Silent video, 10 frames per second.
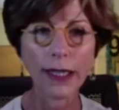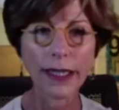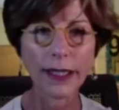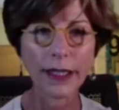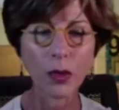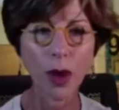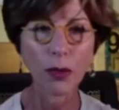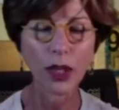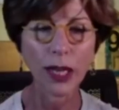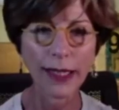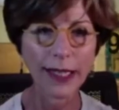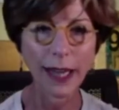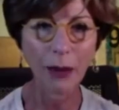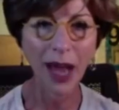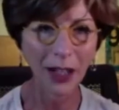causing a disruption." I
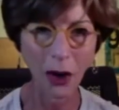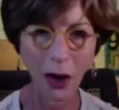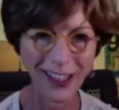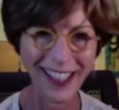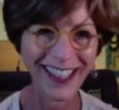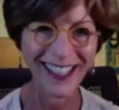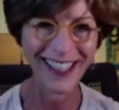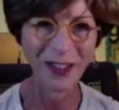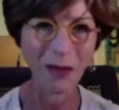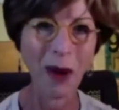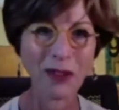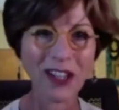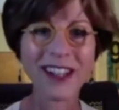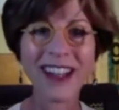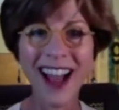said, "I'm not causing a
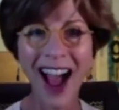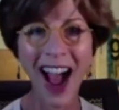disruption.